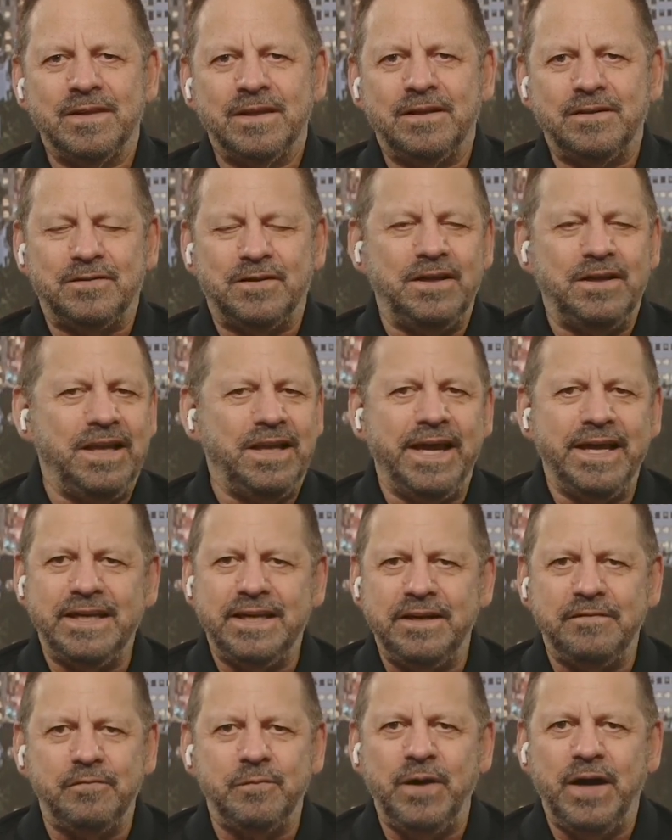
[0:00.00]
Because unlike
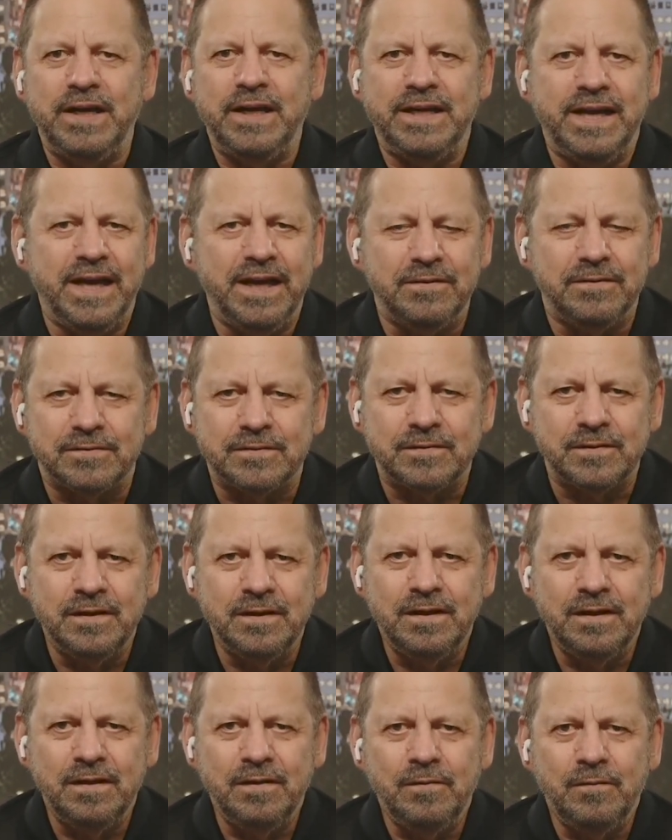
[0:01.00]
everybody else,
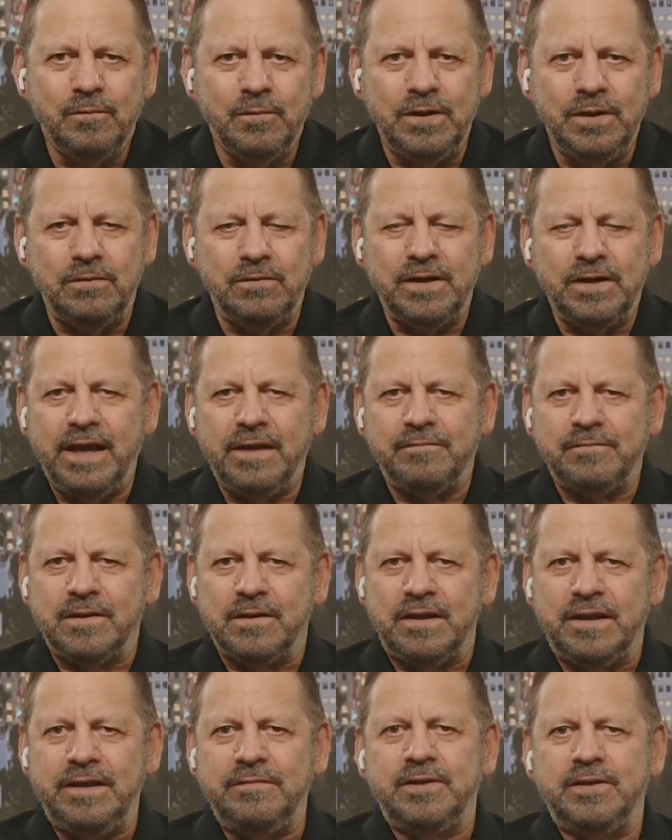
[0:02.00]
we don't have to
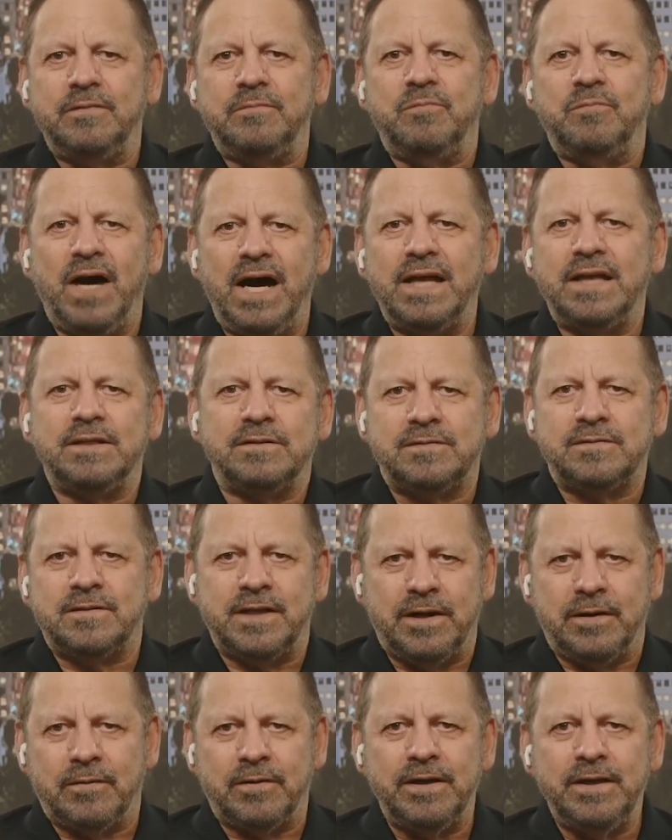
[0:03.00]
live in a
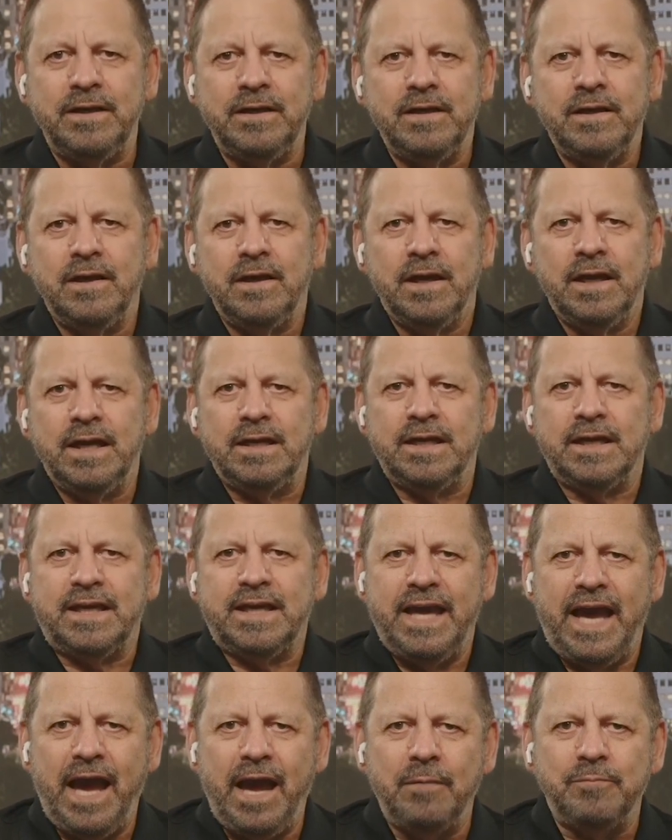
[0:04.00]
monastery, in a
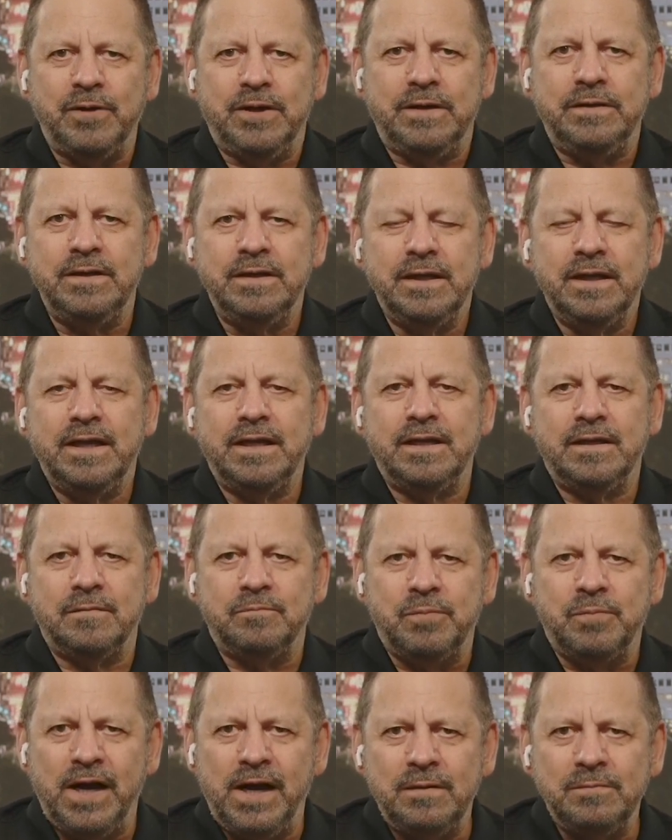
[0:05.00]
cabin, in a
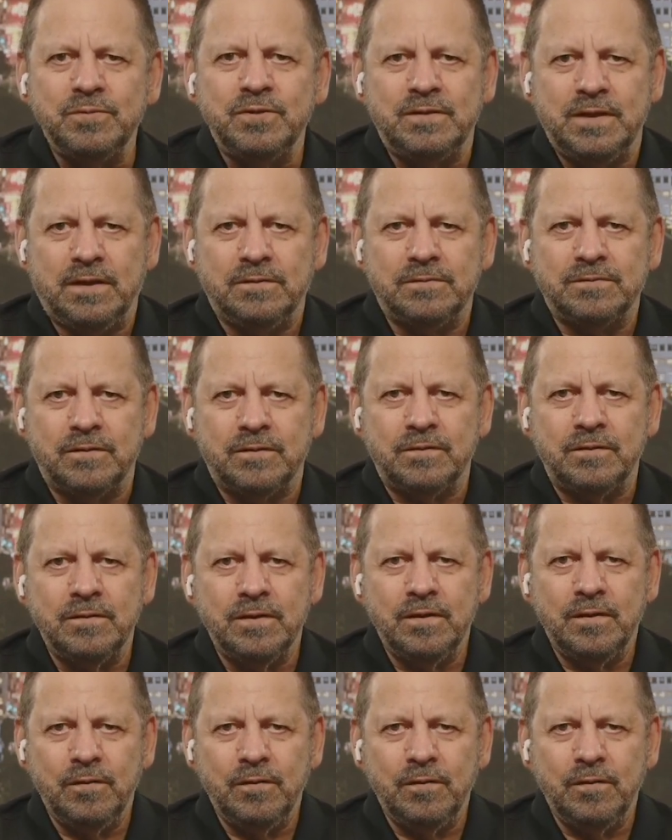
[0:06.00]
bomb shelter.